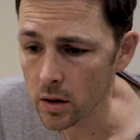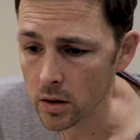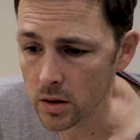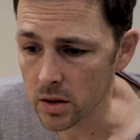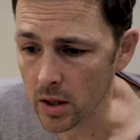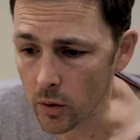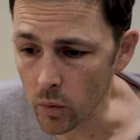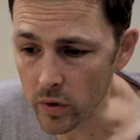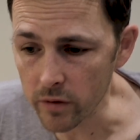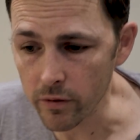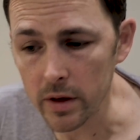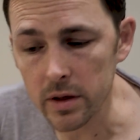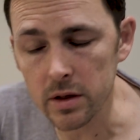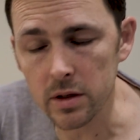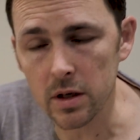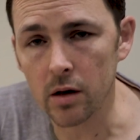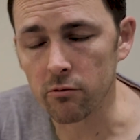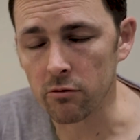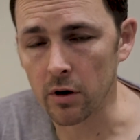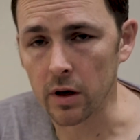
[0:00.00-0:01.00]
So we've
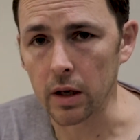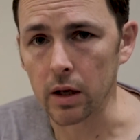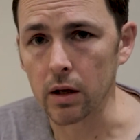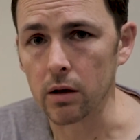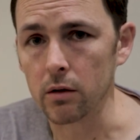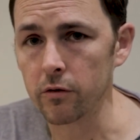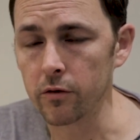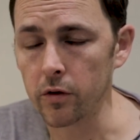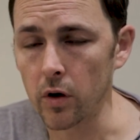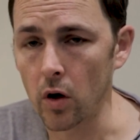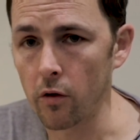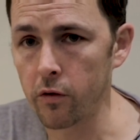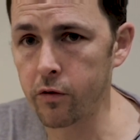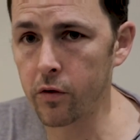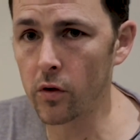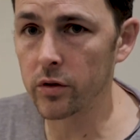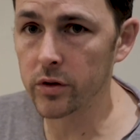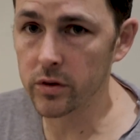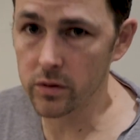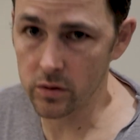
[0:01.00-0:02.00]
ended up running for a
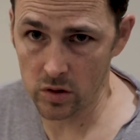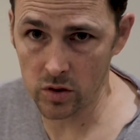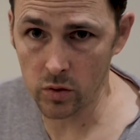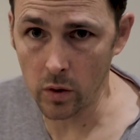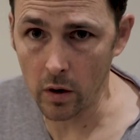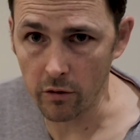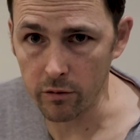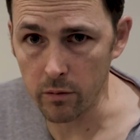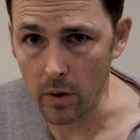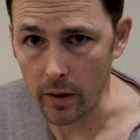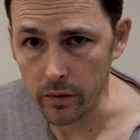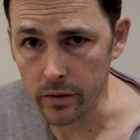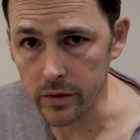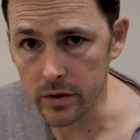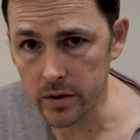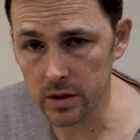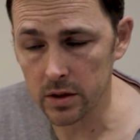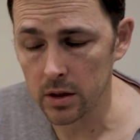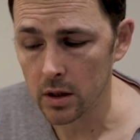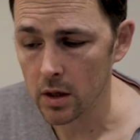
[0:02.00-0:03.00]
full 12
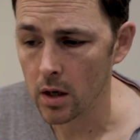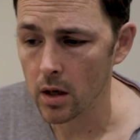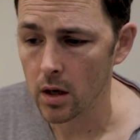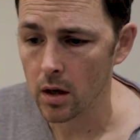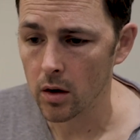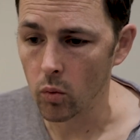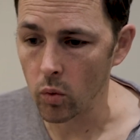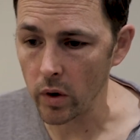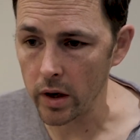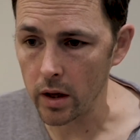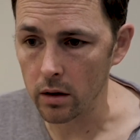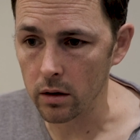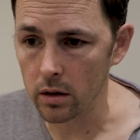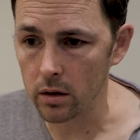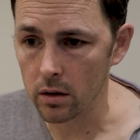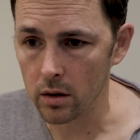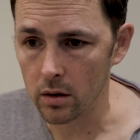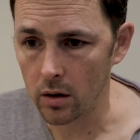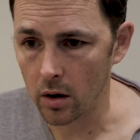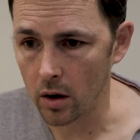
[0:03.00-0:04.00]
months
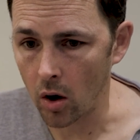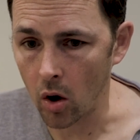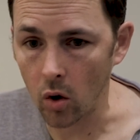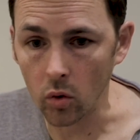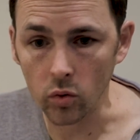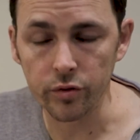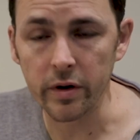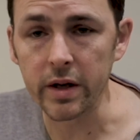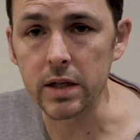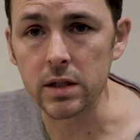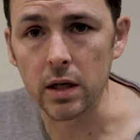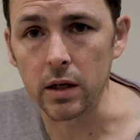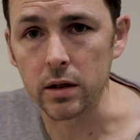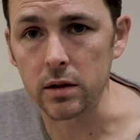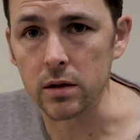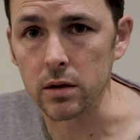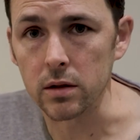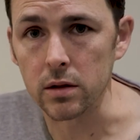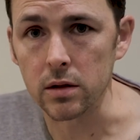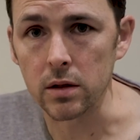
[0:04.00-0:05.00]
with old
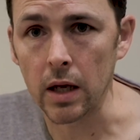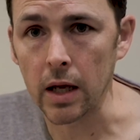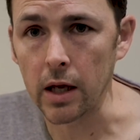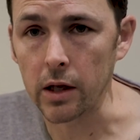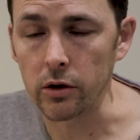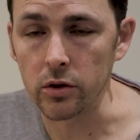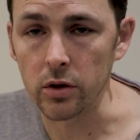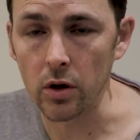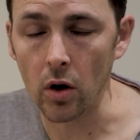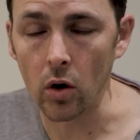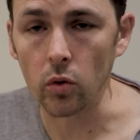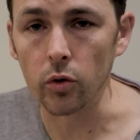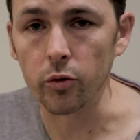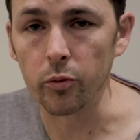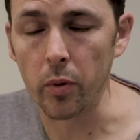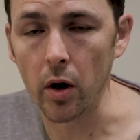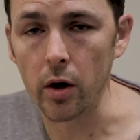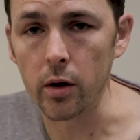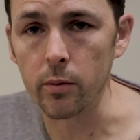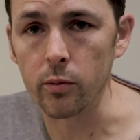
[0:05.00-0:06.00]
radiators and
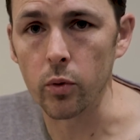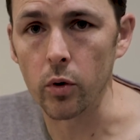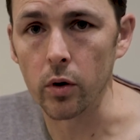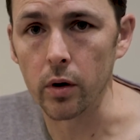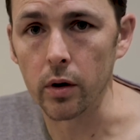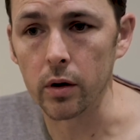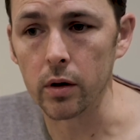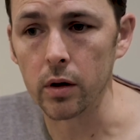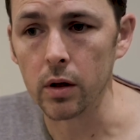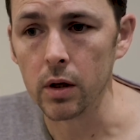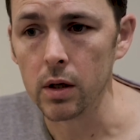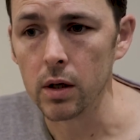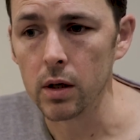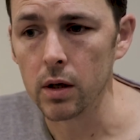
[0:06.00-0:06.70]
old pipework.